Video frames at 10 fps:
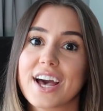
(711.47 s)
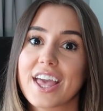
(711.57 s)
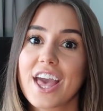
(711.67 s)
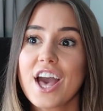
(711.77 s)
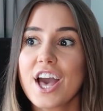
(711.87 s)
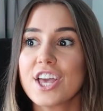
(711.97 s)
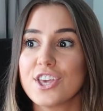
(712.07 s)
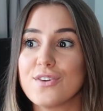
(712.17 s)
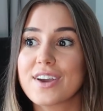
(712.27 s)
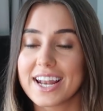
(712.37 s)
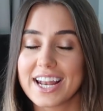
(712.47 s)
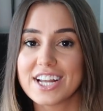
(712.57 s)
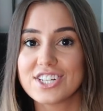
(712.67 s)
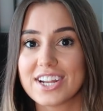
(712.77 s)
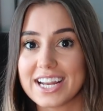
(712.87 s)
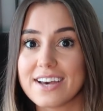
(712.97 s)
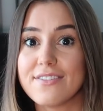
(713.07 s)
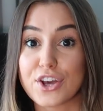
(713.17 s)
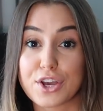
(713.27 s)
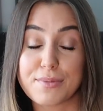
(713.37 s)
Like, you can literally live
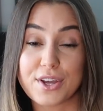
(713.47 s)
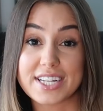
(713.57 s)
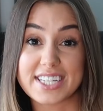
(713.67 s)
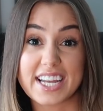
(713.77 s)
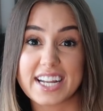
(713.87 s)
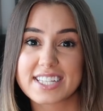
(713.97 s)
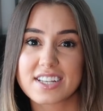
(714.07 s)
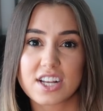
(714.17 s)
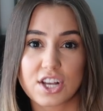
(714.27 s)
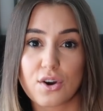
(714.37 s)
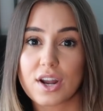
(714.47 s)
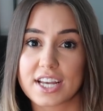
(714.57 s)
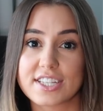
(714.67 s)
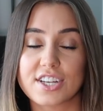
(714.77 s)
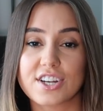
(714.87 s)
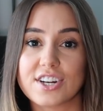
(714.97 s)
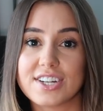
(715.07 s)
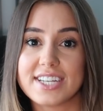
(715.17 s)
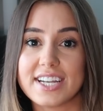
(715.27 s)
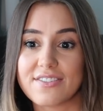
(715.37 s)
in a community, and it's got like
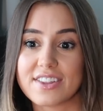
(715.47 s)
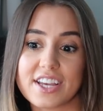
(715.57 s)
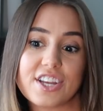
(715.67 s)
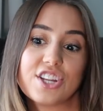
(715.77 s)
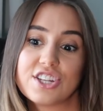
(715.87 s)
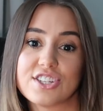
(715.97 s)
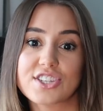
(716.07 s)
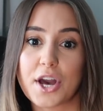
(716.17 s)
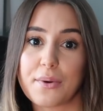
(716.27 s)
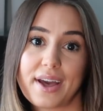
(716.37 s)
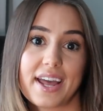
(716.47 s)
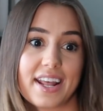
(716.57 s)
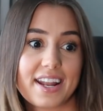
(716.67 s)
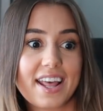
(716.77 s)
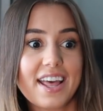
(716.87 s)
security and everything, and you just go in and